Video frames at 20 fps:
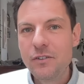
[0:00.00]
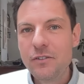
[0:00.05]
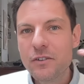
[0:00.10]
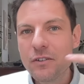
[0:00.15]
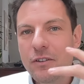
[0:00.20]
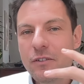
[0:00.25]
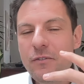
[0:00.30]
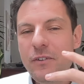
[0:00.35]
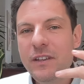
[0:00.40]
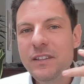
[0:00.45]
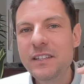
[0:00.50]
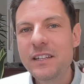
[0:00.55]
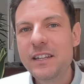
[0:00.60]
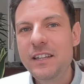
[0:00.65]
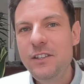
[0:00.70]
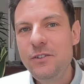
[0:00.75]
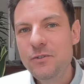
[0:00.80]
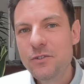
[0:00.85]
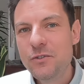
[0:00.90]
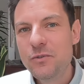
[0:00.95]
Another thing that I
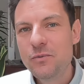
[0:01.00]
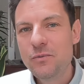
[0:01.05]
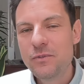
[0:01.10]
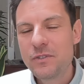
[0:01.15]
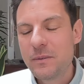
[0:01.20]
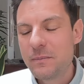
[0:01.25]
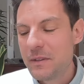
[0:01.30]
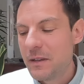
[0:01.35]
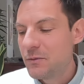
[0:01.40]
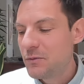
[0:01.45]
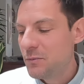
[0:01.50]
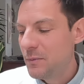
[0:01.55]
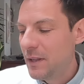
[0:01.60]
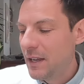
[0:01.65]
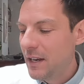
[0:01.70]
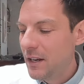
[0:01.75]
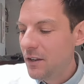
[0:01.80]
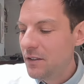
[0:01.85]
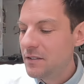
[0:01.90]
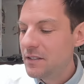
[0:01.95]
use sometimes with
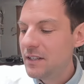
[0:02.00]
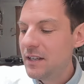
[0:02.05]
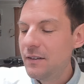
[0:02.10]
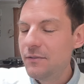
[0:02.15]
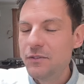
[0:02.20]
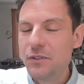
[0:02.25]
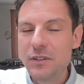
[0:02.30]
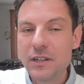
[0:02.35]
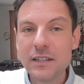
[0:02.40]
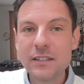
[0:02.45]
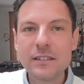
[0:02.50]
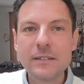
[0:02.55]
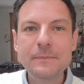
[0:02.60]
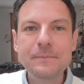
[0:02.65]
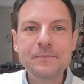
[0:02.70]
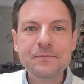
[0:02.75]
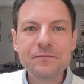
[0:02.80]
my clients, and I've done that